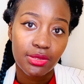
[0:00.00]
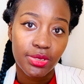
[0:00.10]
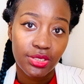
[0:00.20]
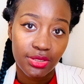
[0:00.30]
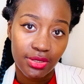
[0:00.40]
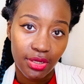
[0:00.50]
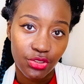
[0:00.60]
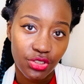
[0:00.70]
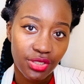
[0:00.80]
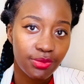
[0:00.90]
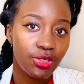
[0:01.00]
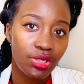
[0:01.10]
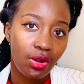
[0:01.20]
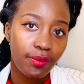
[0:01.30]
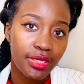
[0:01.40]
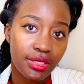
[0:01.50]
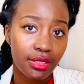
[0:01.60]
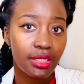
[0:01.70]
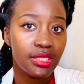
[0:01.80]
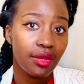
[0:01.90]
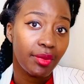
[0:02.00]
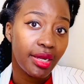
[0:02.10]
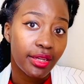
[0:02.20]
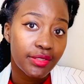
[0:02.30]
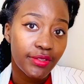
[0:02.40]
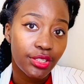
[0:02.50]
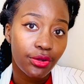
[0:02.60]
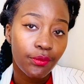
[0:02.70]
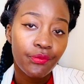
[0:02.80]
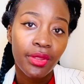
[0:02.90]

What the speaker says: which is searches, which I'll be discussing in my next video.